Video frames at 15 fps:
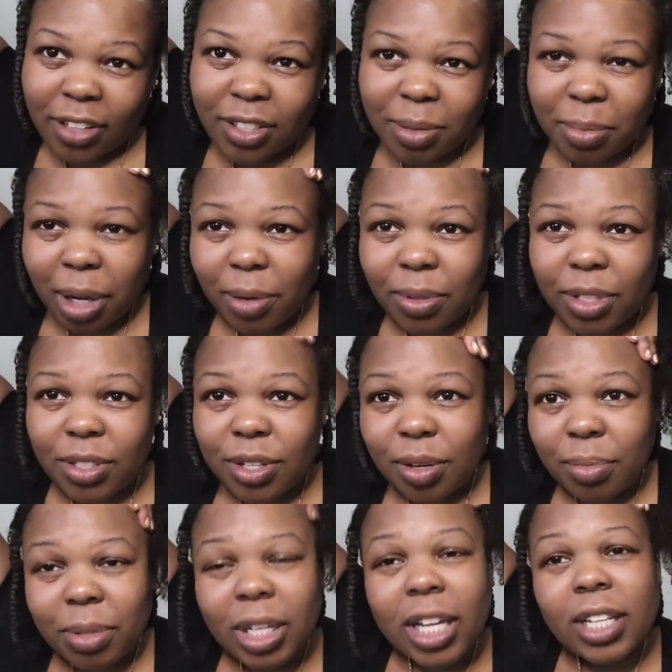somebody would have told
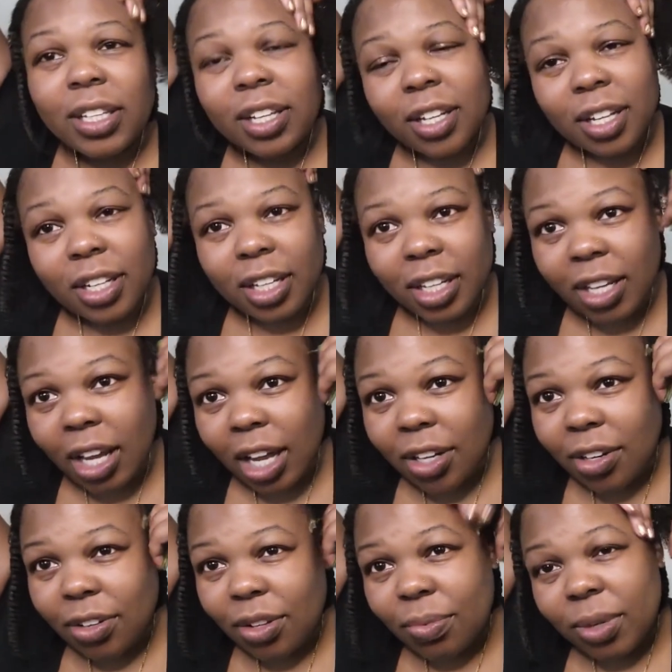me, like, look, honey, I know
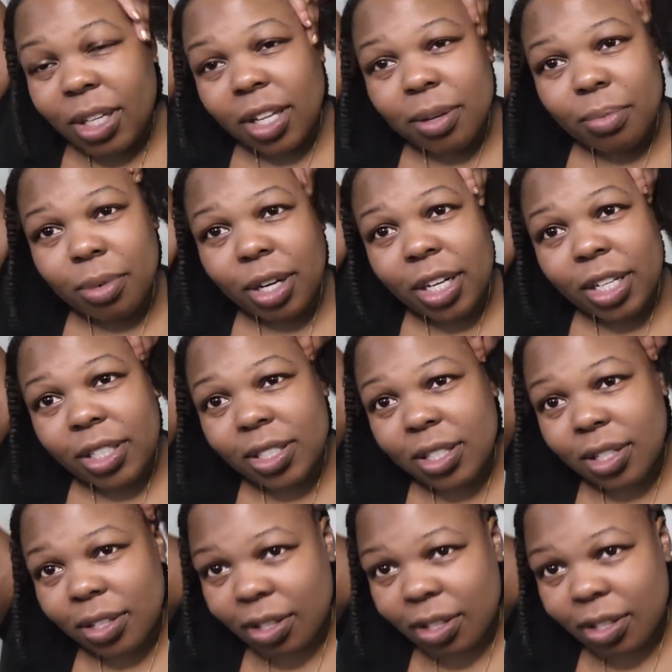you want to get braids,